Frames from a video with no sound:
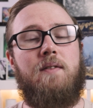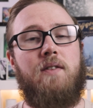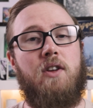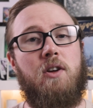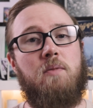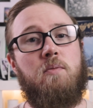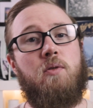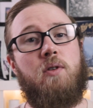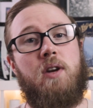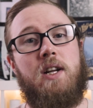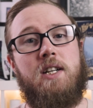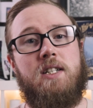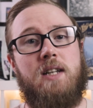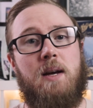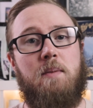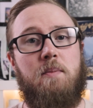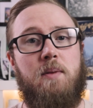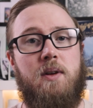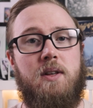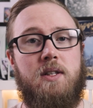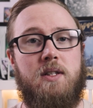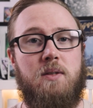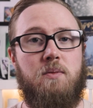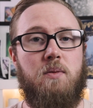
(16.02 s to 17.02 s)
evening, good morning,
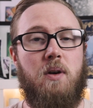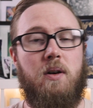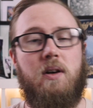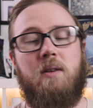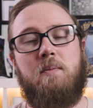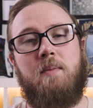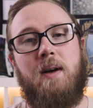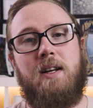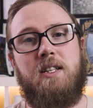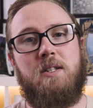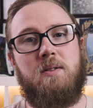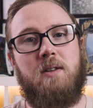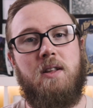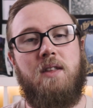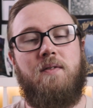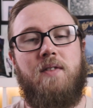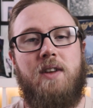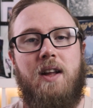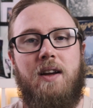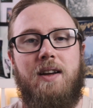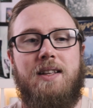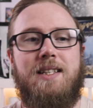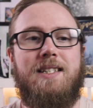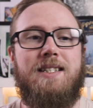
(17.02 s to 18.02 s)
champions, and welcome back to another
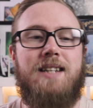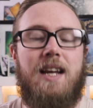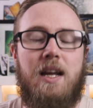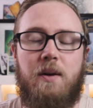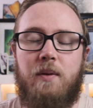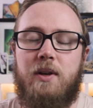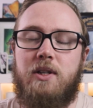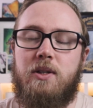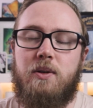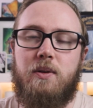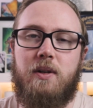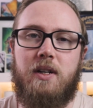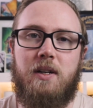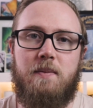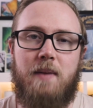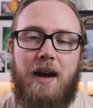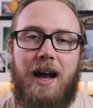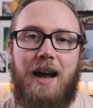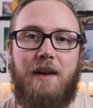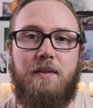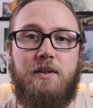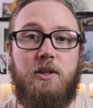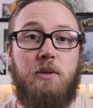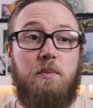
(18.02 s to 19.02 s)
video. And today we're talking
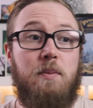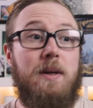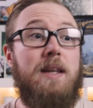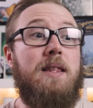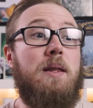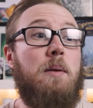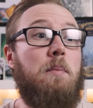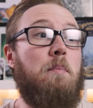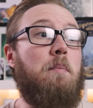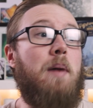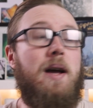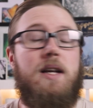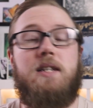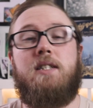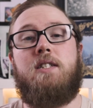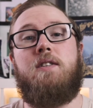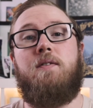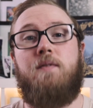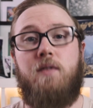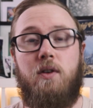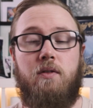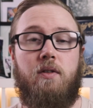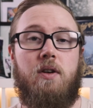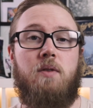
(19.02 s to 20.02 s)
about how to be the best
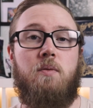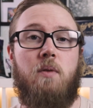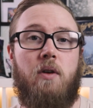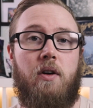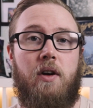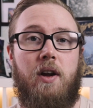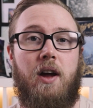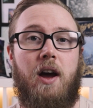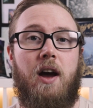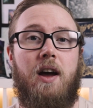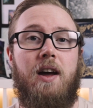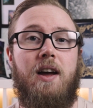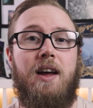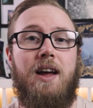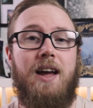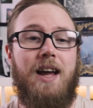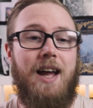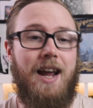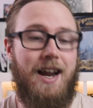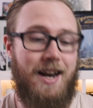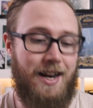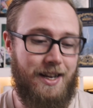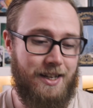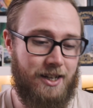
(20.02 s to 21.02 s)
Fury Warrior
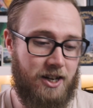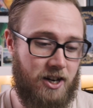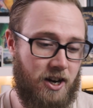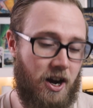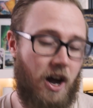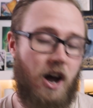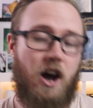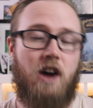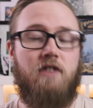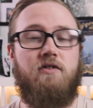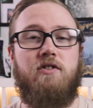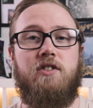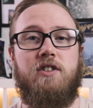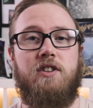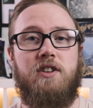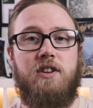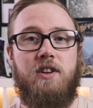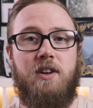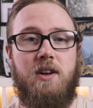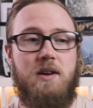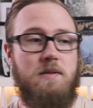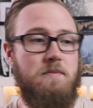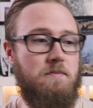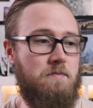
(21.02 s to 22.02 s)
in its current
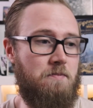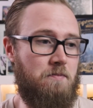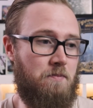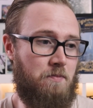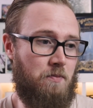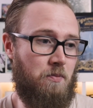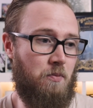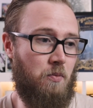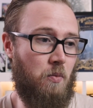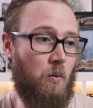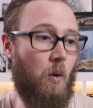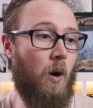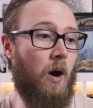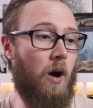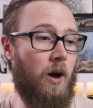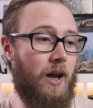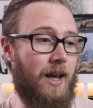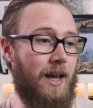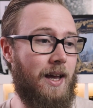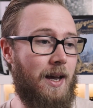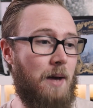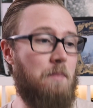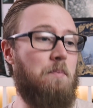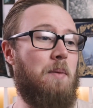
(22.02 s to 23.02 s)

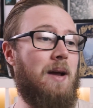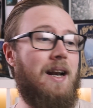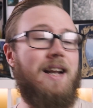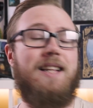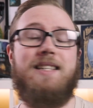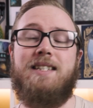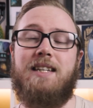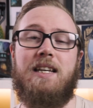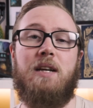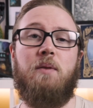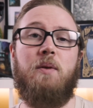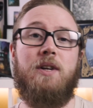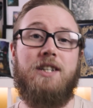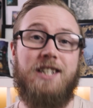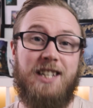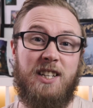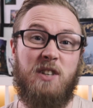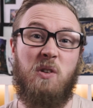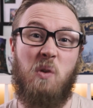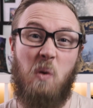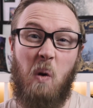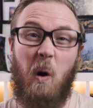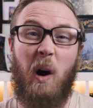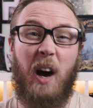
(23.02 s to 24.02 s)
working ability, which is
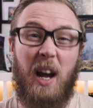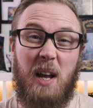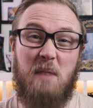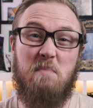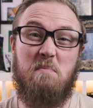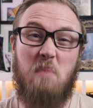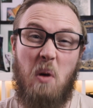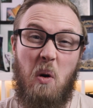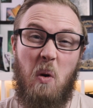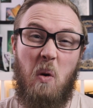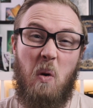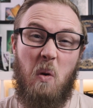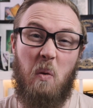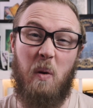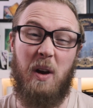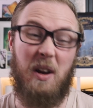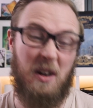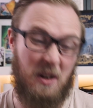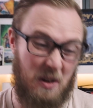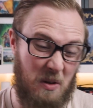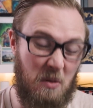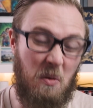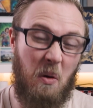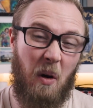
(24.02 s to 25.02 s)
quite poor. We're
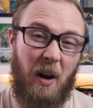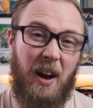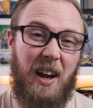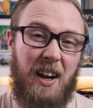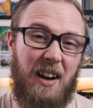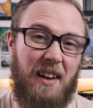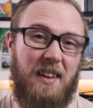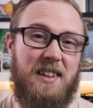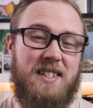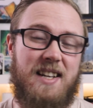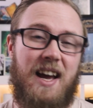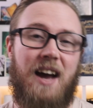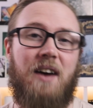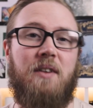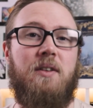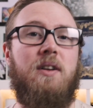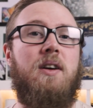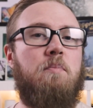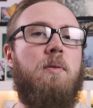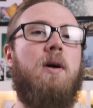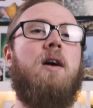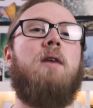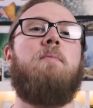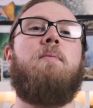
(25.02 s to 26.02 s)
quite low down.
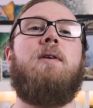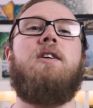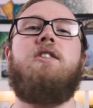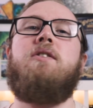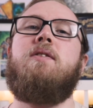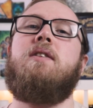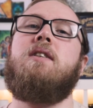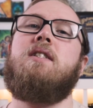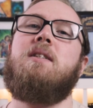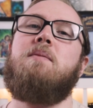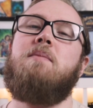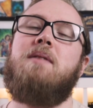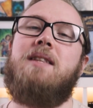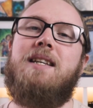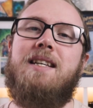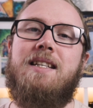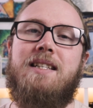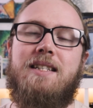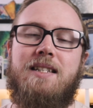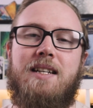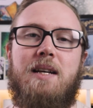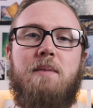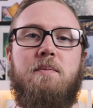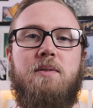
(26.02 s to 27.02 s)
But by doing some of
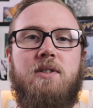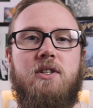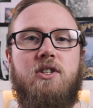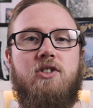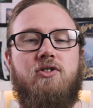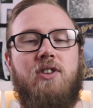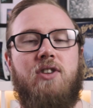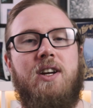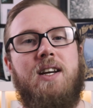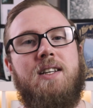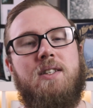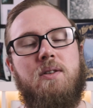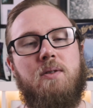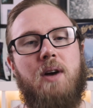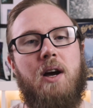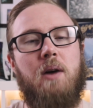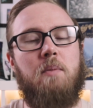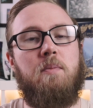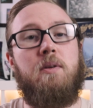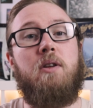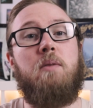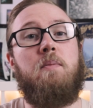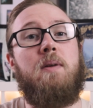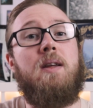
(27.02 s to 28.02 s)
these tips and tricks, it will
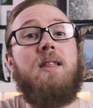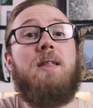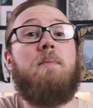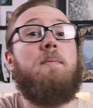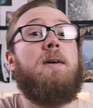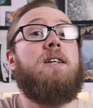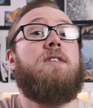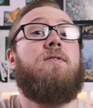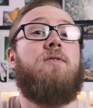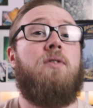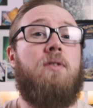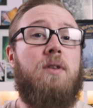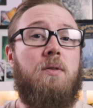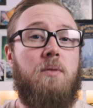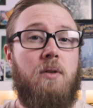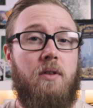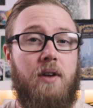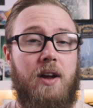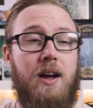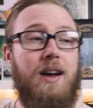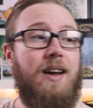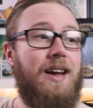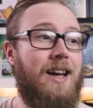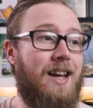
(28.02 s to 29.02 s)
help you be the best Fury
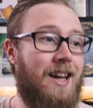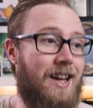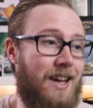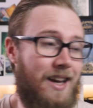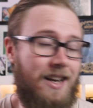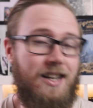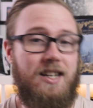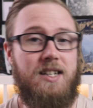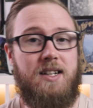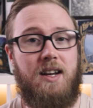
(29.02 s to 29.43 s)
Warrior in